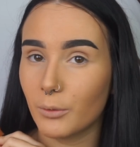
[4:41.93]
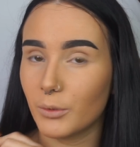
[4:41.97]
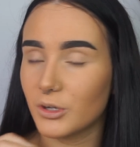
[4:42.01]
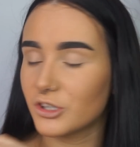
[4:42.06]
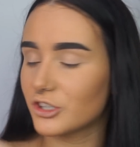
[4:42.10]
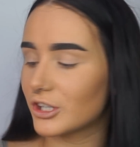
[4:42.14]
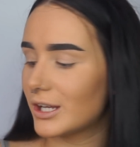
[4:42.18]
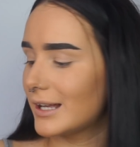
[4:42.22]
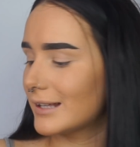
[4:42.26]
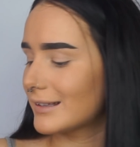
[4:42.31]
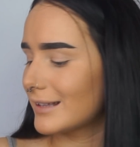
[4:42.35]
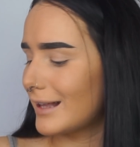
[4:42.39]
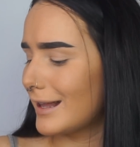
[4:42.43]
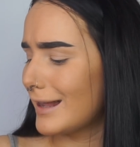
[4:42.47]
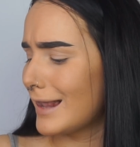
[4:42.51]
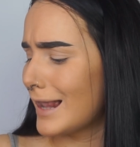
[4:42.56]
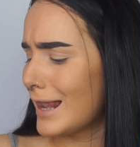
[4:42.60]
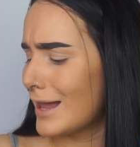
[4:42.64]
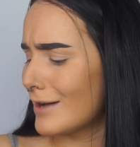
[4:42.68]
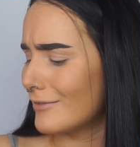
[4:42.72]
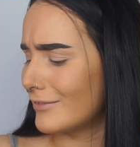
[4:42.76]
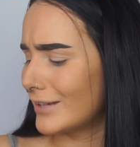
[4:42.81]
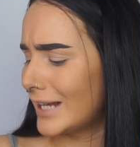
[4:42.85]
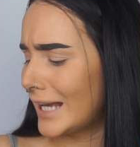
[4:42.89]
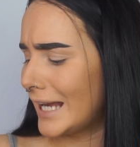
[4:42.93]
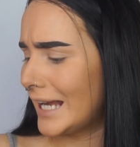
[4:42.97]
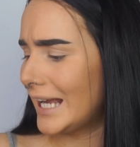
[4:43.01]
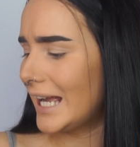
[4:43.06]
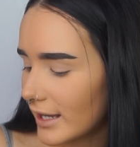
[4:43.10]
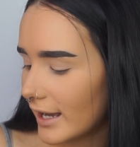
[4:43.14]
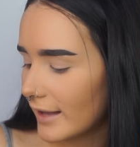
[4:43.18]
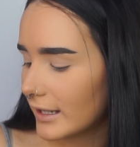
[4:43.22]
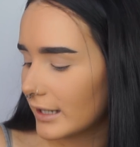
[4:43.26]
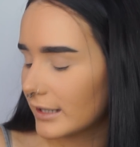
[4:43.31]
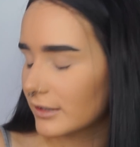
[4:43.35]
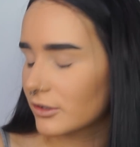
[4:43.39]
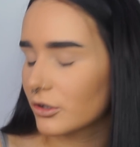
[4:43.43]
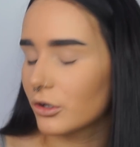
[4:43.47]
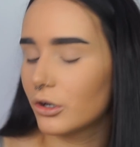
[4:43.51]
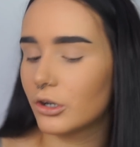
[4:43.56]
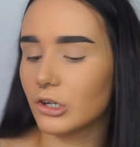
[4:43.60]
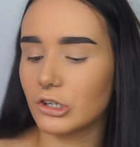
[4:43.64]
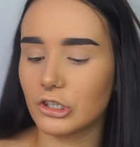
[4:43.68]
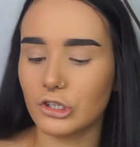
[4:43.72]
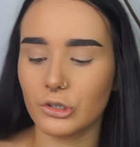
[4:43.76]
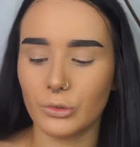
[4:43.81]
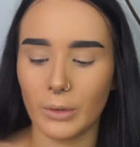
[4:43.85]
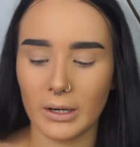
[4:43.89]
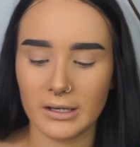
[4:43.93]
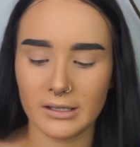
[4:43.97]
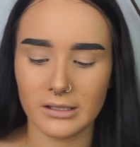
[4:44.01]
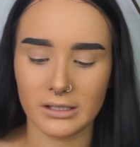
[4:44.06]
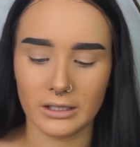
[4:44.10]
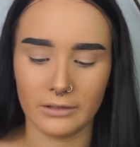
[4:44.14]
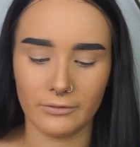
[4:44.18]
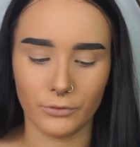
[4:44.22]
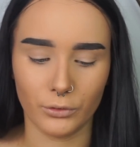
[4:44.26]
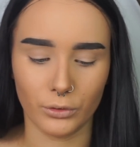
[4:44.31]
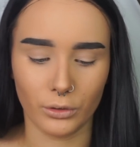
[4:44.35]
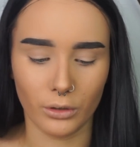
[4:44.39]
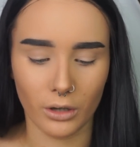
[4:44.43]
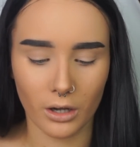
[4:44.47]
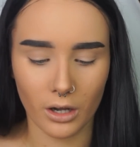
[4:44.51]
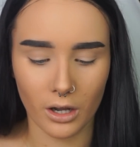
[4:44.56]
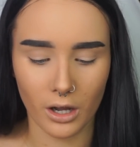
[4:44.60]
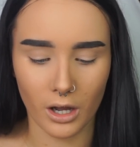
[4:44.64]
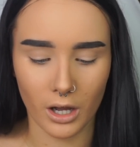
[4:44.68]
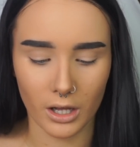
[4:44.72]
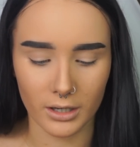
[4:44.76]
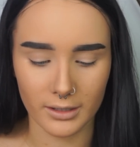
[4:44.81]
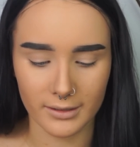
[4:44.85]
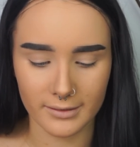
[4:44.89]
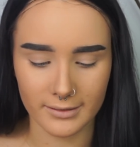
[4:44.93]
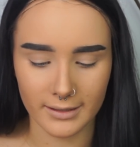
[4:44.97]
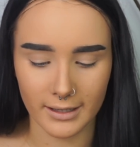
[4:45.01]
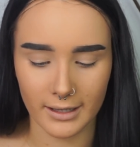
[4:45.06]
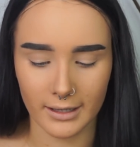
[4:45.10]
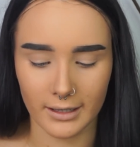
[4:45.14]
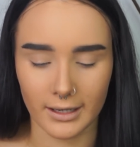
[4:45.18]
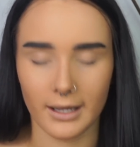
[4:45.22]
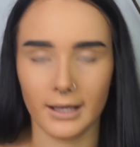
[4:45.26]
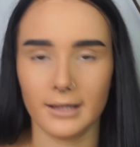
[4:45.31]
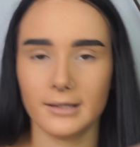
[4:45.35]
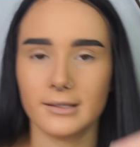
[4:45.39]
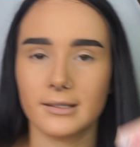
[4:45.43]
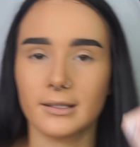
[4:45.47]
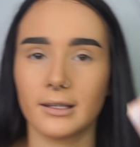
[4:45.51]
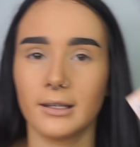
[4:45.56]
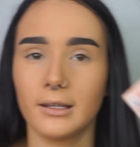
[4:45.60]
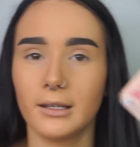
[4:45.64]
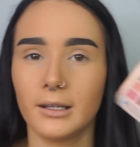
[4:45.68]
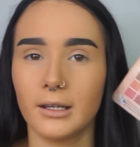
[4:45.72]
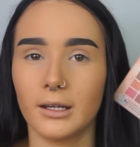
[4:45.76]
which is lovely, and it's got 24 colors in it.